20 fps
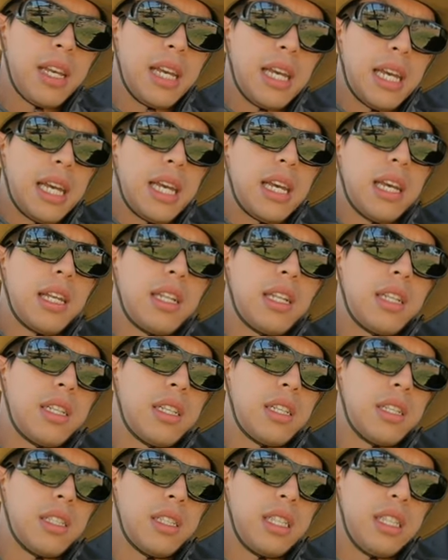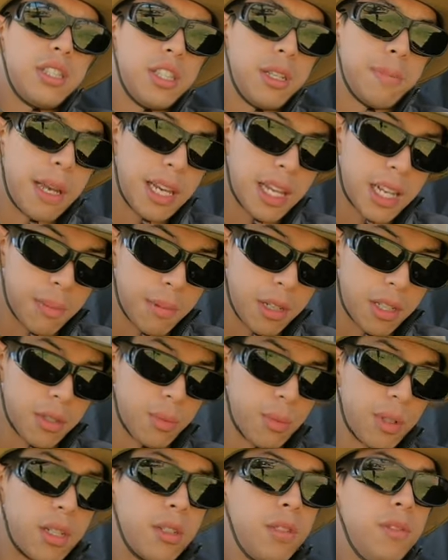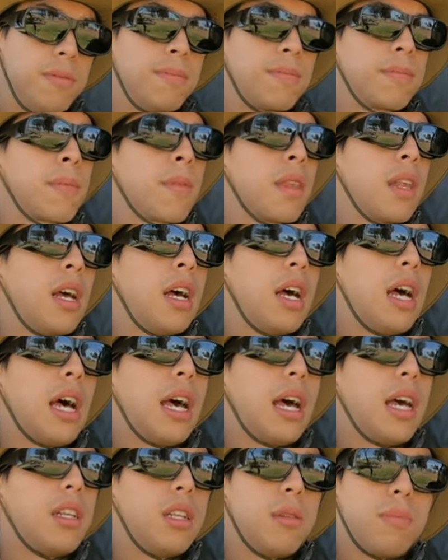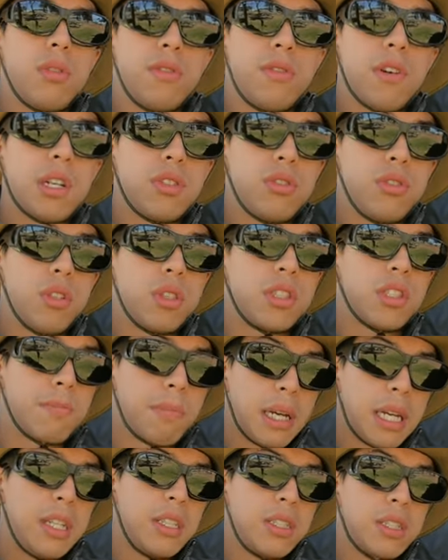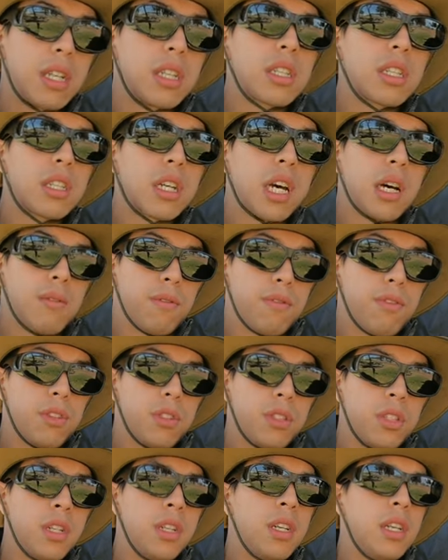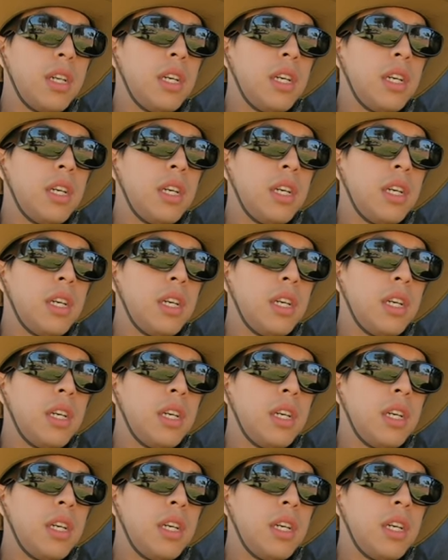and easy packup as well, and it provides you the space and comfort.